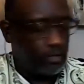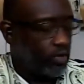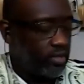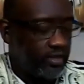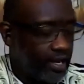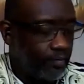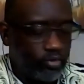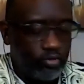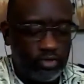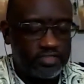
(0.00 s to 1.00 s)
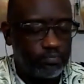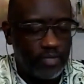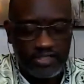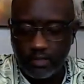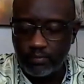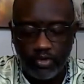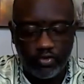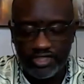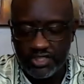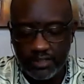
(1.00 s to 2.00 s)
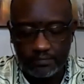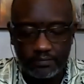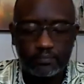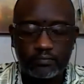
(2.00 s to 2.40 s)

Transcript: Whether they are Buddhist, Muslim, Christian,